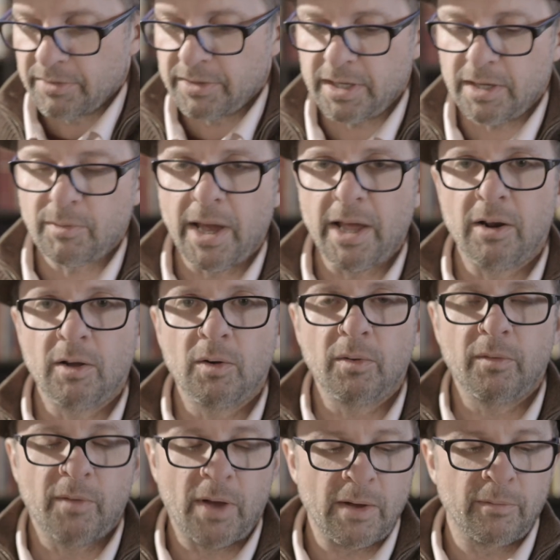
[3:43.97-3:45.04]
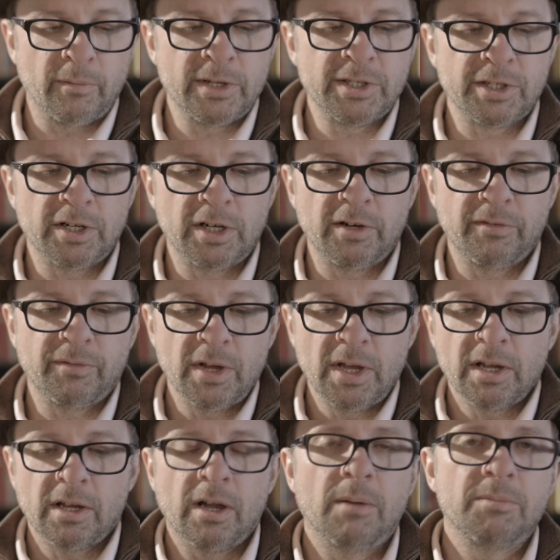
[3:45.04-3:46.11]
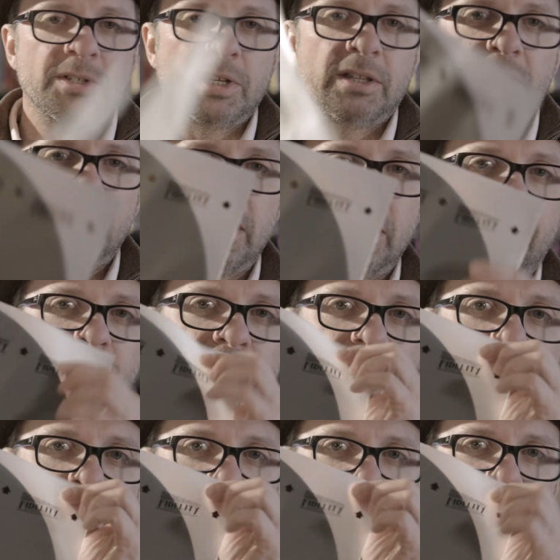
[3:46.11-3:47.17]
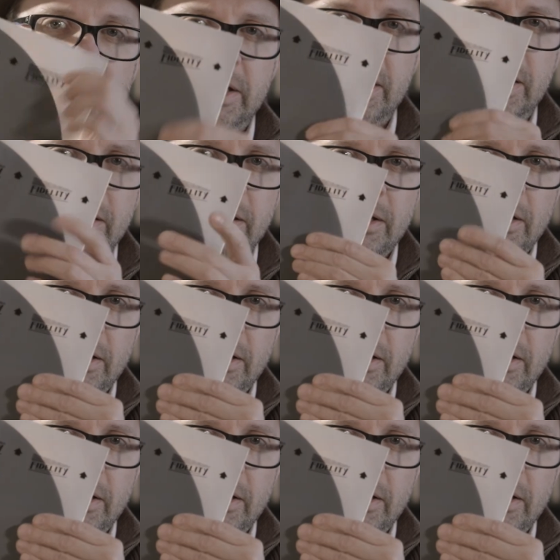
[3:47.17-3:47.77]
the Rhino Reserve comes in the Fidelity